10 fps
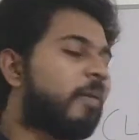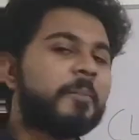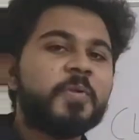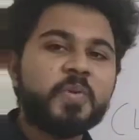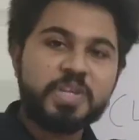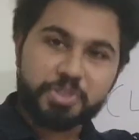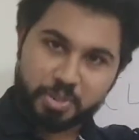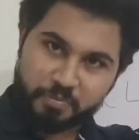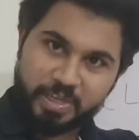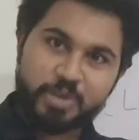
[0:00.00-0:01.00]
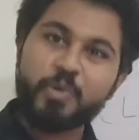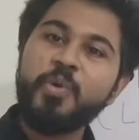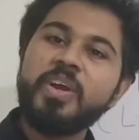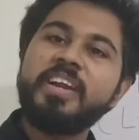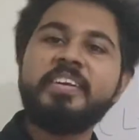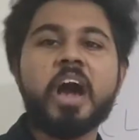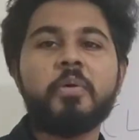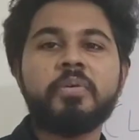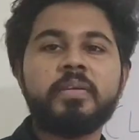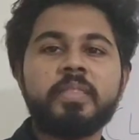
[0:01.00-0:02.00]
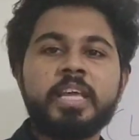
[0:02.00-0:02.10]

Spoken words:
Population will go down.